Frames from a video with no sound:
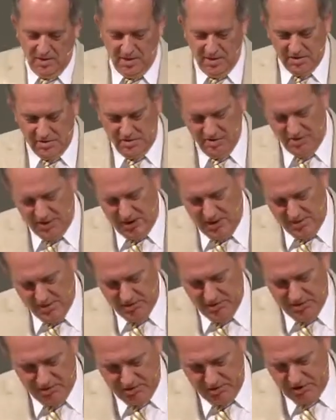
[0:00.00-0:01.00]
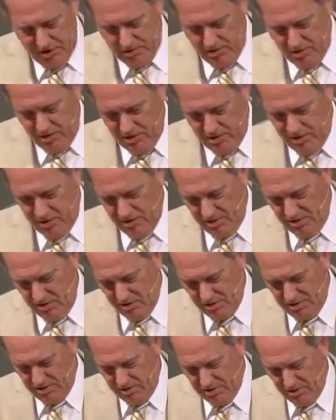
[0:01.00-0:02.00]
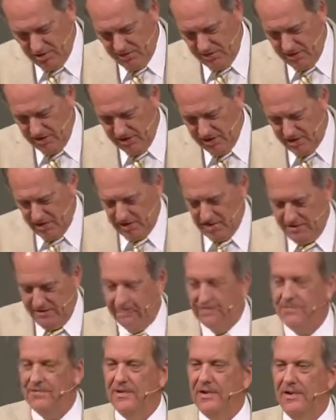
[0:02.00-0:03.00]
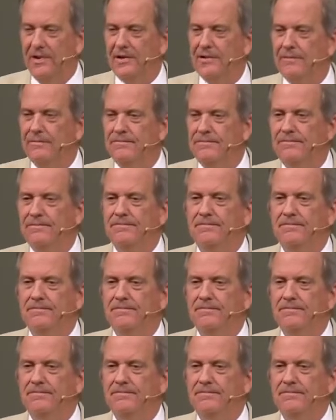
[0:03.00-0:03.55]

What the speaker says: So in chapter 3, we're introduced to a vindictive villain,